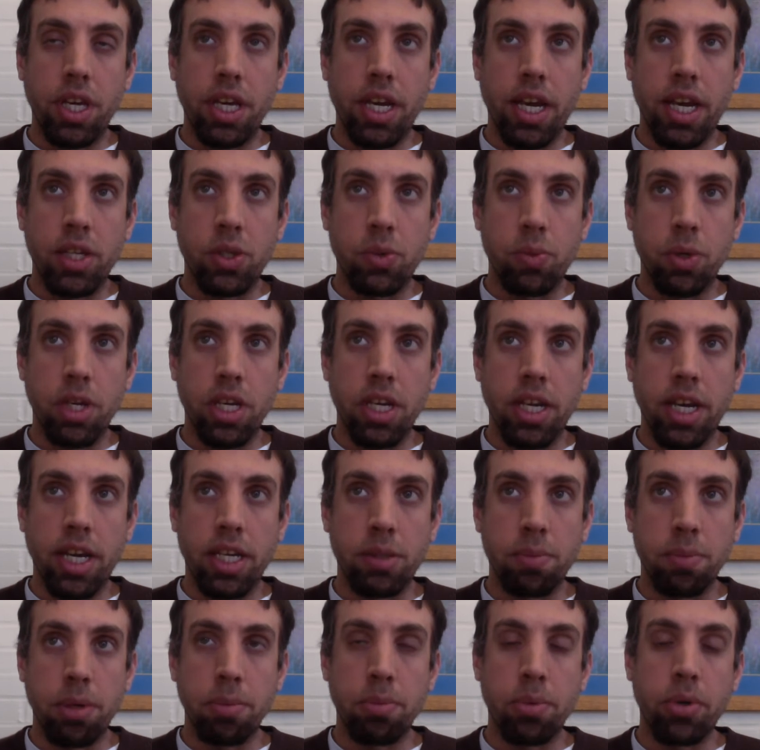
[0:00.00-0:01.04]

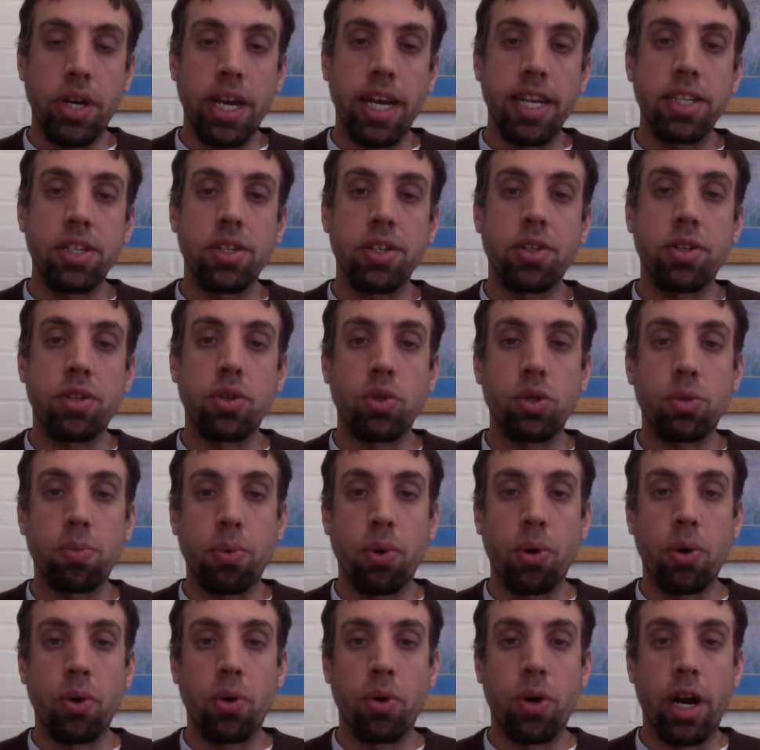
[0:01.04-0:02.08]
as people entered those
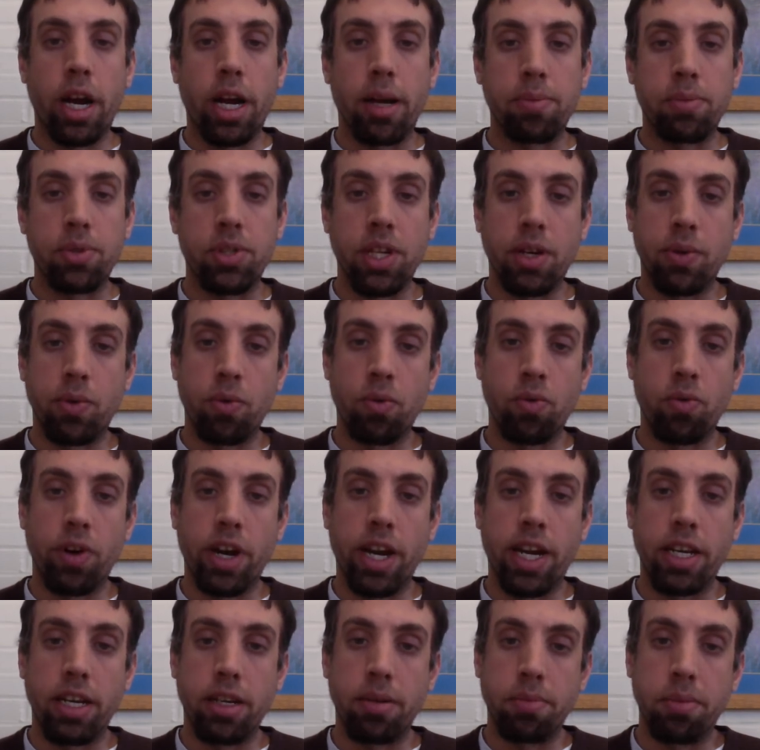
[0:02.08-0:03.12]
programs, they were
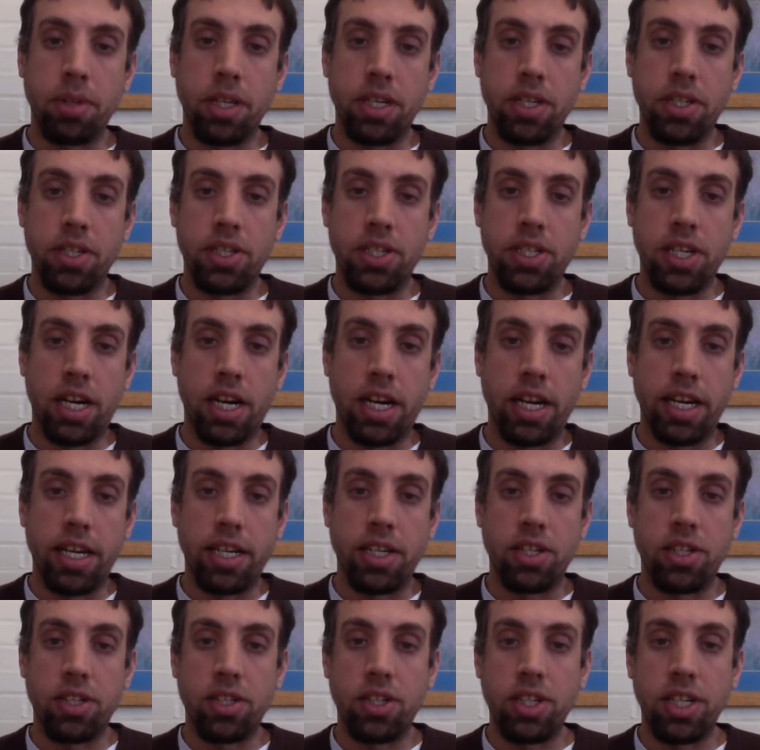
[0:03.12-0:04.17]
randomly
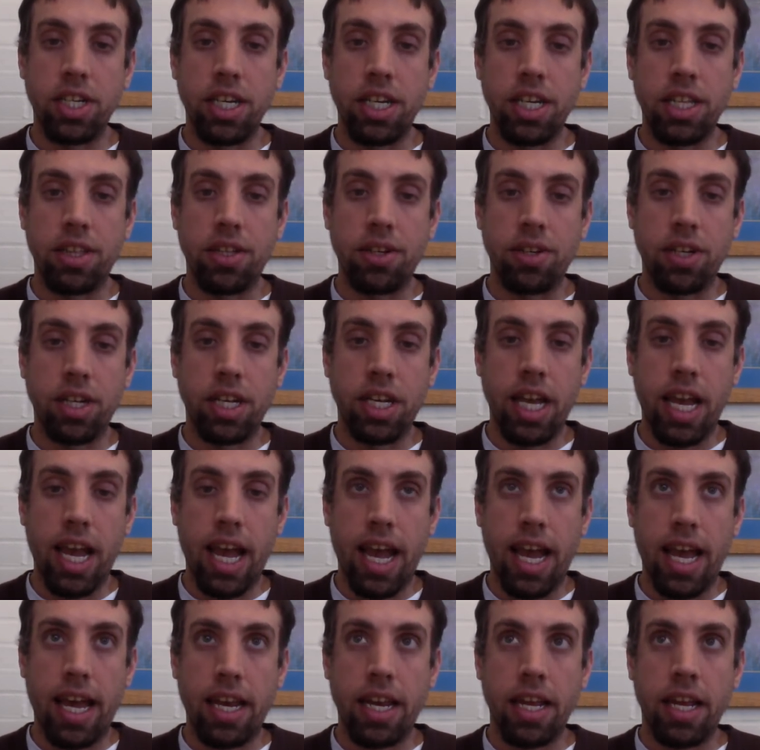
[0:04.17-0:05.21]
assigned to either
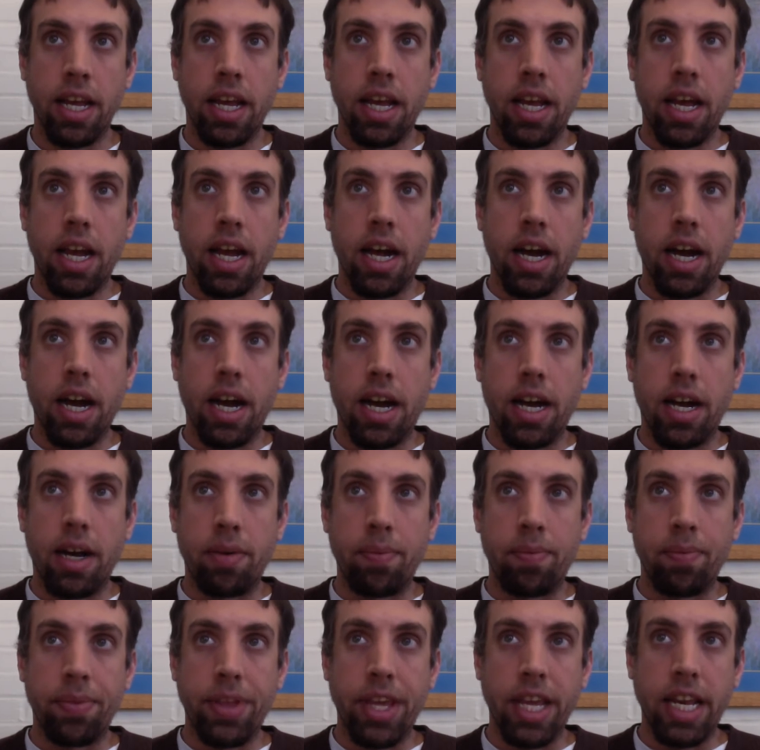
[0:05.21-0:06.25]
get
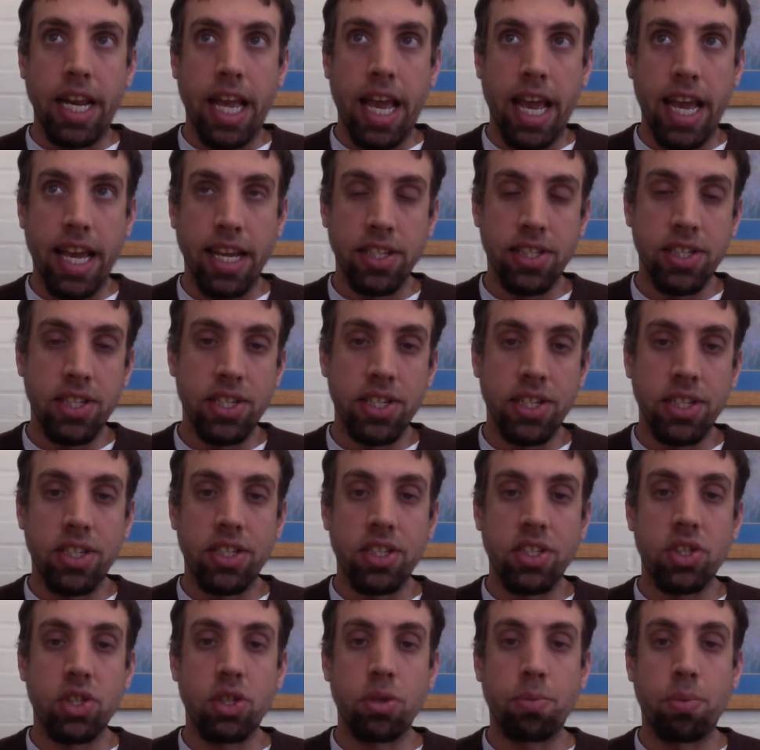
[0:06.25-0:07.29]
enhanced
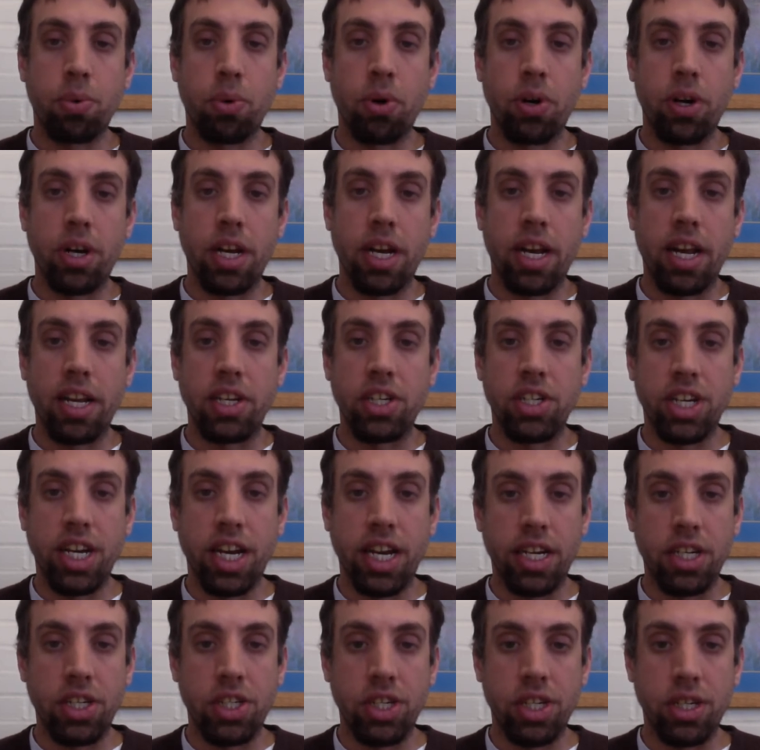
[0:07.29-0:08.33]
supported
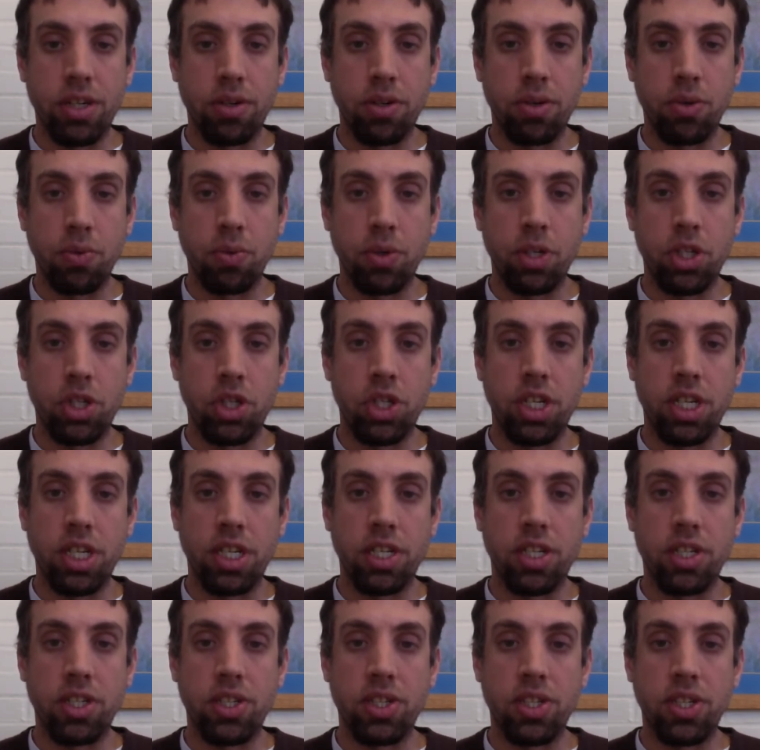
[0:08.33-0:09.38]
education, which
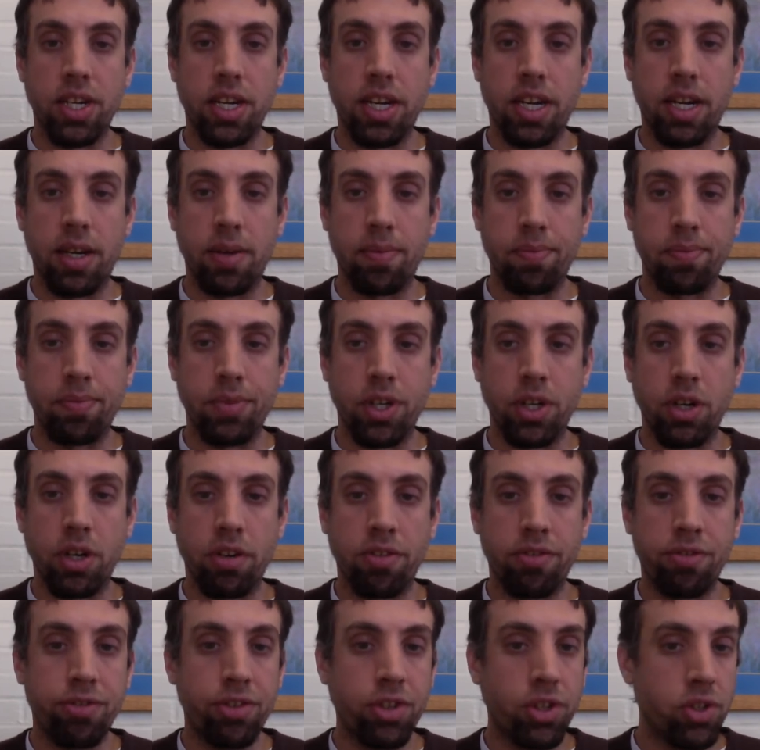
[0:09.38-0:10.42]
is a
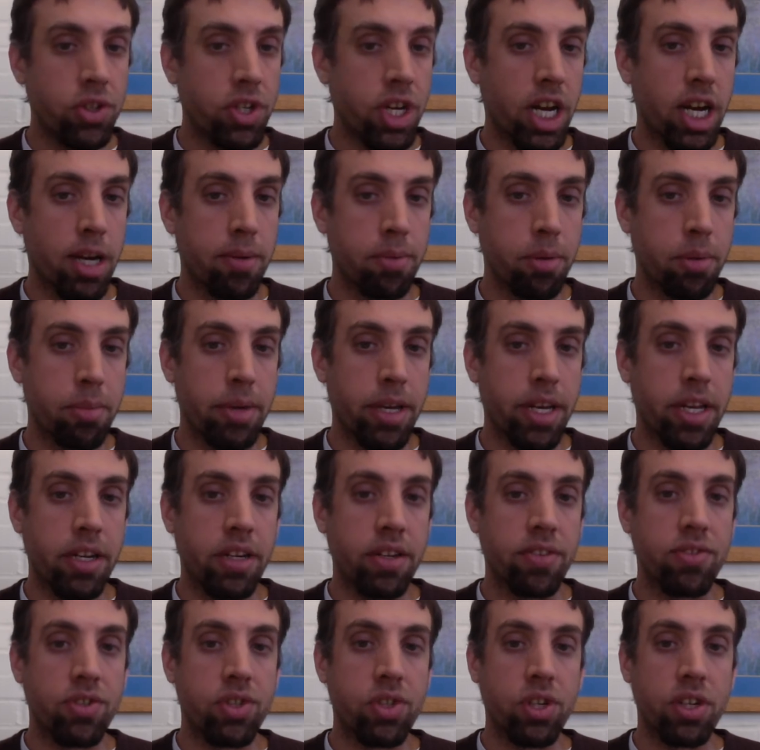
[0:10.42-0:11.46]
full complement
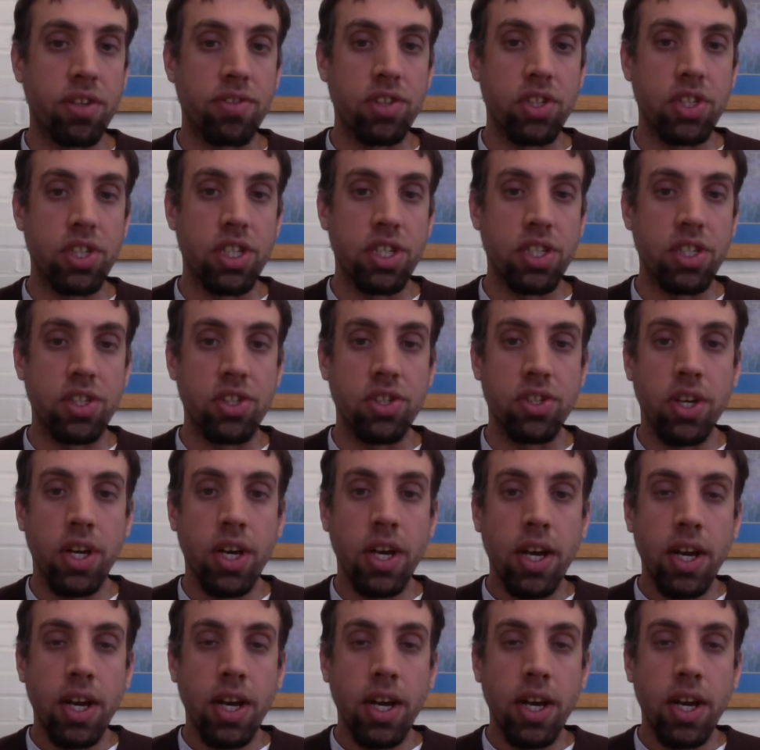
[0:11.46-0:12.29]
of services